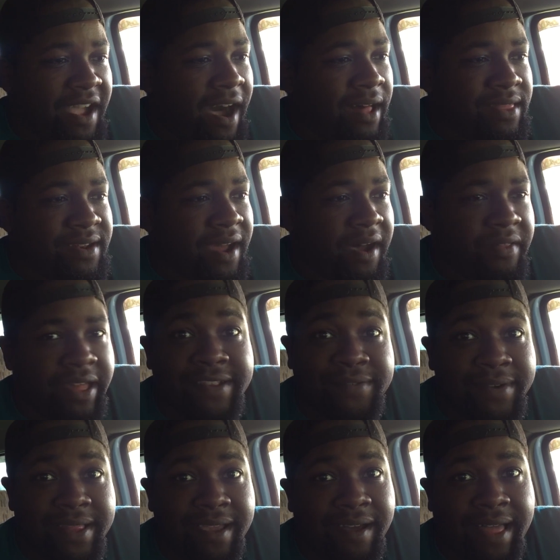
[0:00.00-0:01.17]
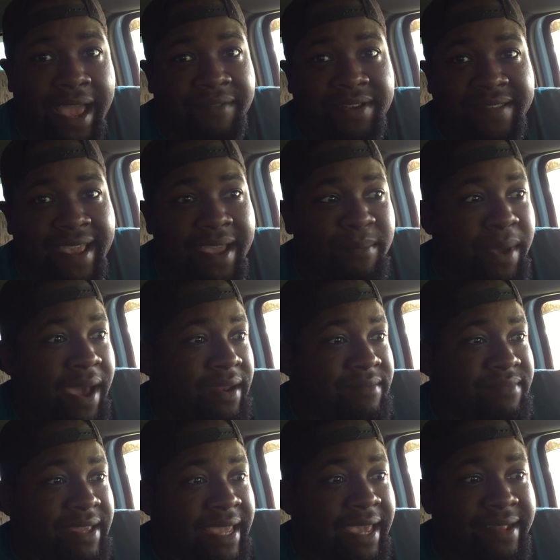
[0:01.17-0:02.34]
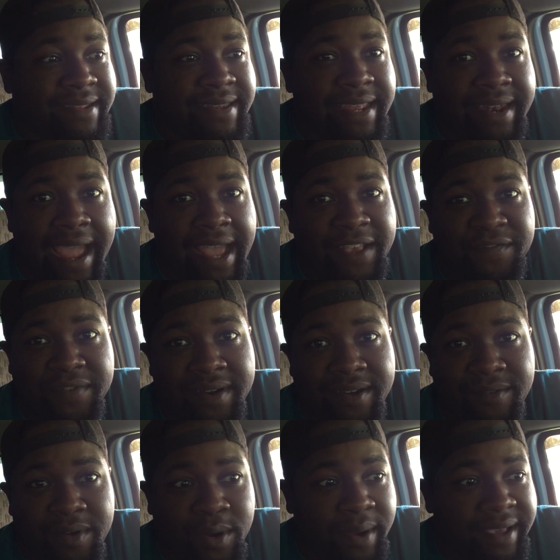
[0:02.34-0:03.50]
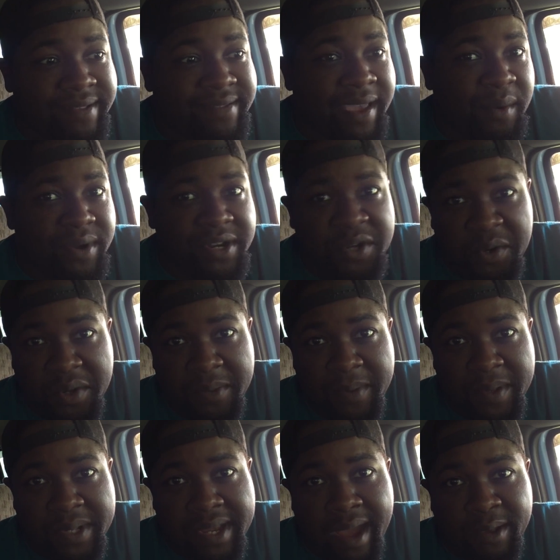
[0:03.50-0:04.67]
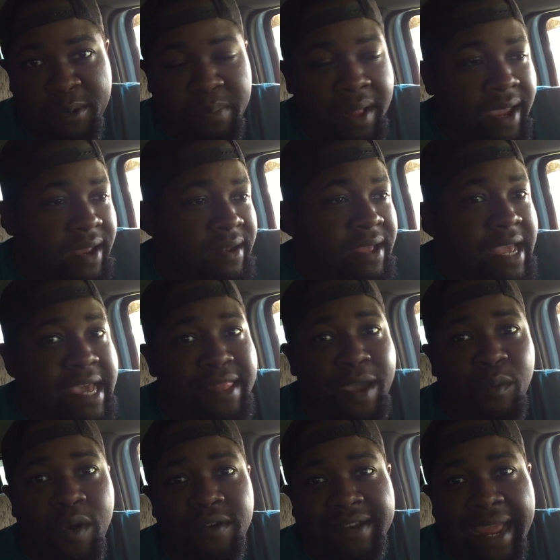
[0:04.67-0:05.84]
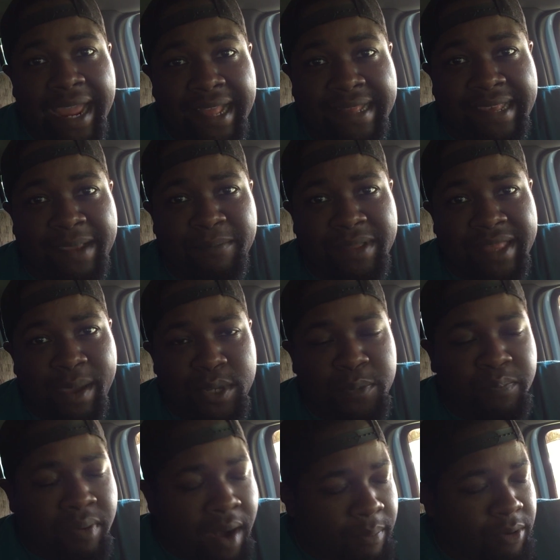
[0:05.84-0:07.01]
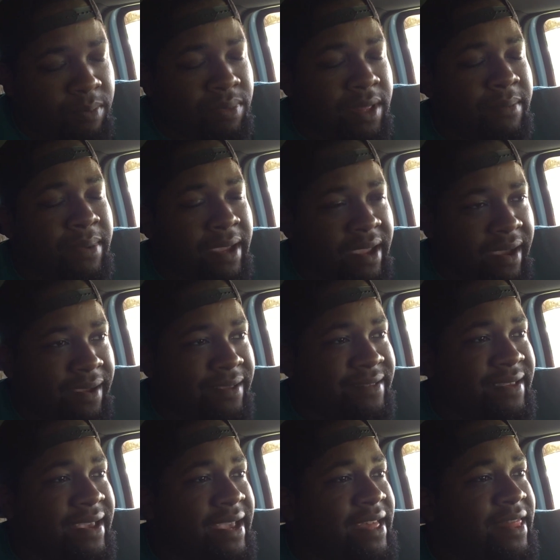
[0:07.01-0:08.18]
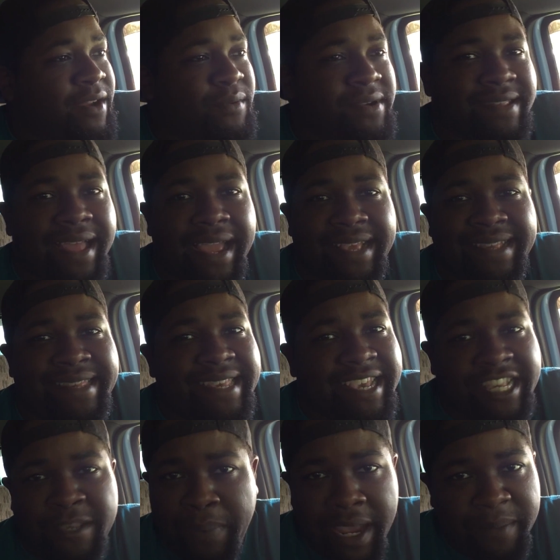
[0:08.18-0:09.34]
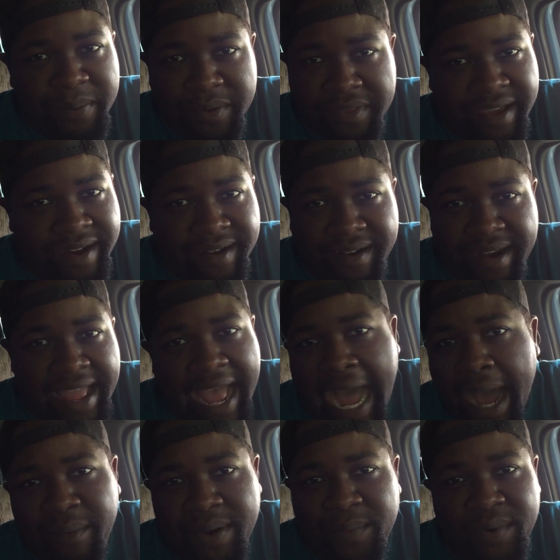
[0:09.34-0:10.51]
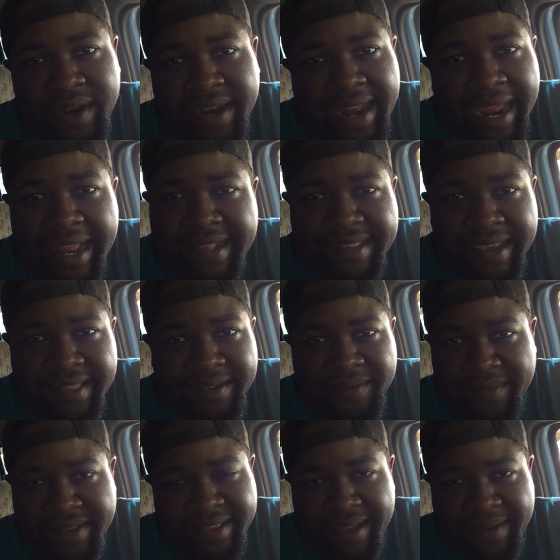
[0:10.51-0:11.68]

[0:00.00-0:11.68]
All in all, that's really all I have to say about it. The kids didn't ask for any requests. They were enjoying the music I was playing. They weren't dancing, but that was probably because there was like 6 people there. I wouldn't want to dance either.